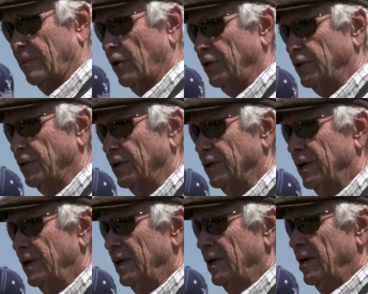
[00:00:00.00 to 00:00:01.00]
come onto it.
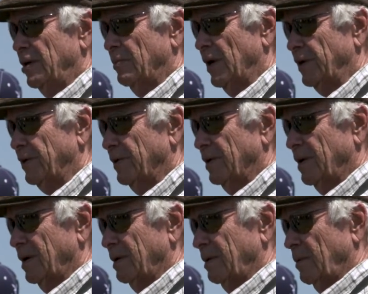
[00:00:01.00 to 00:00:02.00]
But
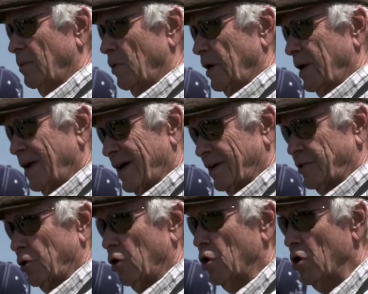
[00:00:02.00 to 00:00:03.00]
we're here
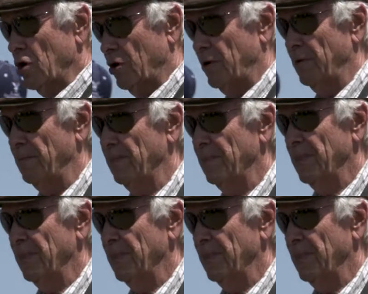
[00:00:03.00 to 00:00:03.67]
to learn.